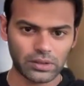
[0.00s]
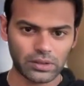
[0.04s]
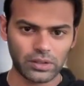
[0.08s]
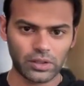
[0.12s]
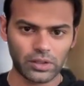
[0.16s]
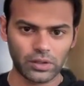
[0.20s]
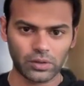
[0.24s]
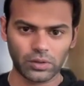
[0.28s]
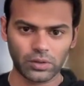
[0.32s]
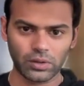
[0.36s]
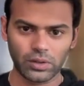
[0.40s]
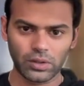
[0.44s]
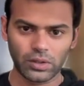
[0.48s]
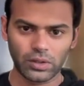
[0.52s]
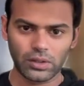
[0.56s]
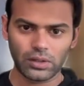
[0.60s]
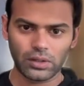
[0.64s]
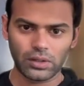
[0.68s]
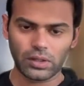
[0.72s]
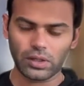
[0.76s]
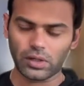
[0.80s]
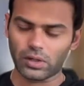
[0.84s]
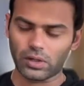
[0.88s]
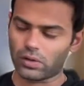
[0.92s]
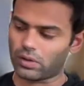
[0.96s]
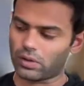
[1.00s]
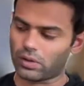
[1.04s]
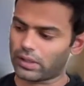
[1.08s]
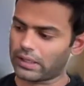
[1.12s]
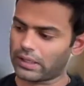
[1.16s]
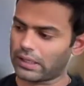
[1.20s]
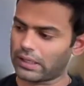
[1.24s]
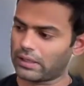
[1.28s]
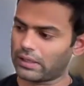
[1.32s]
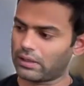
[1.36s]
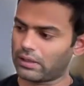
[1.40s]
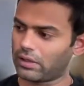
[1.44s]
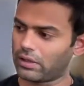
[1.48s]

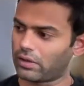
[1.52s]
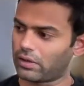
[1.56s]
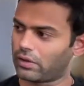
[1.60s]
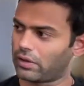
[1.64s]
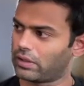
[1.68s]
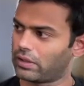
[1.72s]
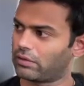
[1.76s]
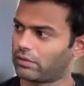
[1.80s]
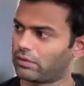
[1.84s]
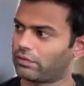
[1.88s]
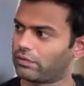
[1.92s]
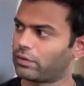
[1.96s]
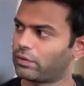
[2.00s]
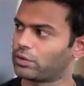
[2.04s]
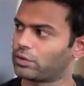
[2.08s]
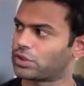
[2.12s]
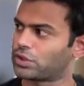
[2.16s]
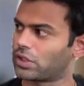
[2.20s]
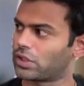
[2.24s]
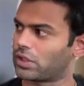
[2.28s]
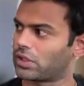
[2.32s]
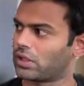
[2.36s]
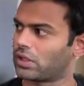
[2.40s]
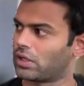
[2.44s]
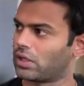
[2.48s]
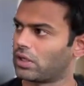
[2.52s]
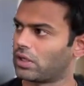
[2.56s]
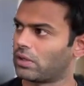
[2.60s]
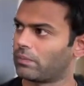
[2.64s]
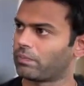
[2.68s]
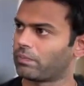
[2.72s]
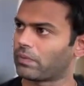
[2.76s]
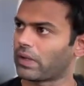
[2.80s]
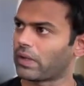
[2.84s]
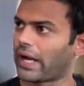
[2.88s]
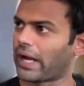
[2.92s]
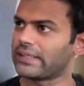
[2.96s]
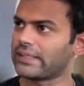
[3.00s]
Again, in the future,
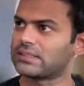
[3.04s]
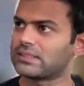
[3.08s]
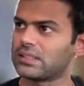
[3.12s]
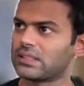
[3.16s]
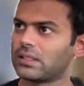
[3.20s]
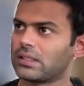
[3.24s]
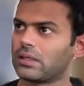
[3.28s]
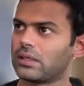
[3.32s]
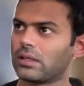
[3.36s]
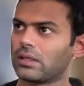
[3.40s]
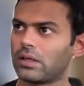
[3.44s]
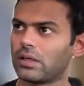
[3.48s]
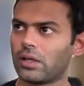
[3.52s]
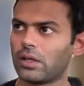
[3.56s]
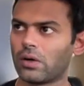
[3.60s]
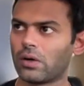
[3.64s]
I see,